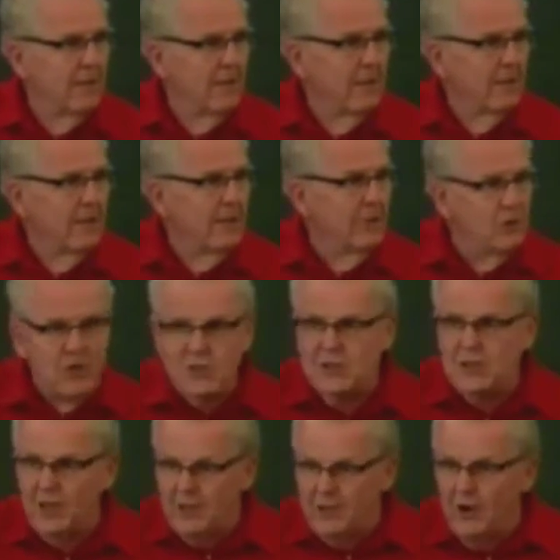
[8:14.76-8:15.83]
you just
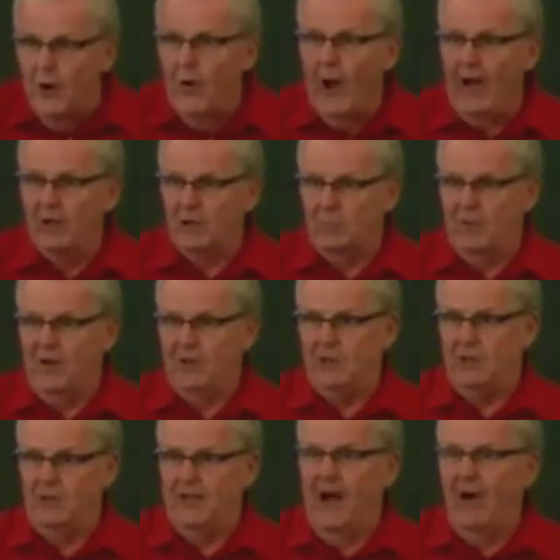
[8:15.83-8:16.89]
didn't know how special.
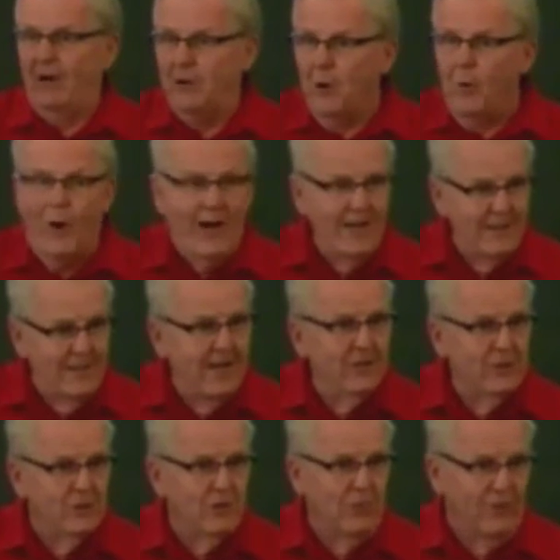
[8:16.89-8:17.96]
Now I know why it tastes
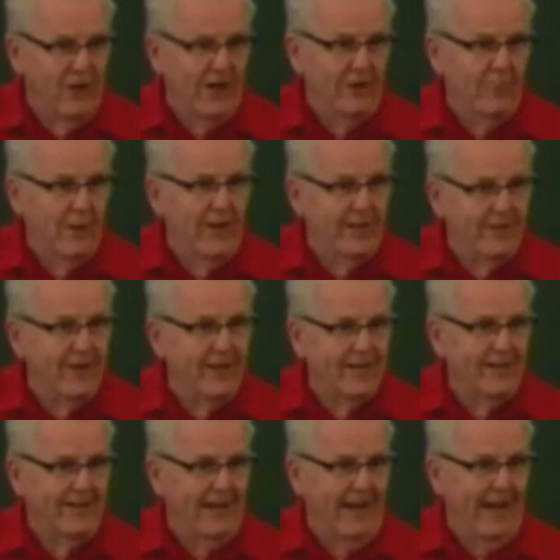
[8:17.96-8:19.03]
so funny when I drink a
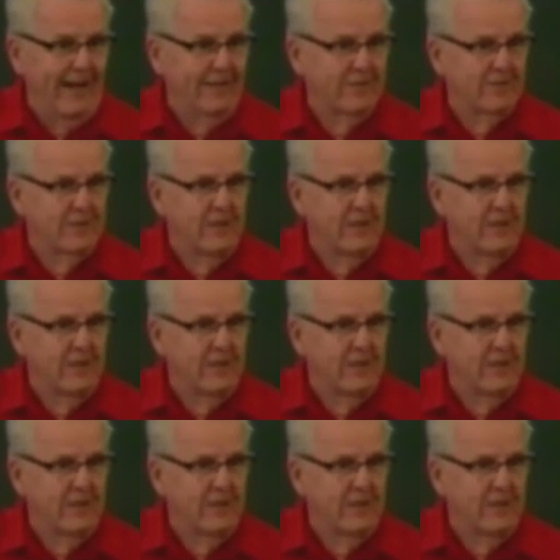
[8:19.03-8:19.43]
glass.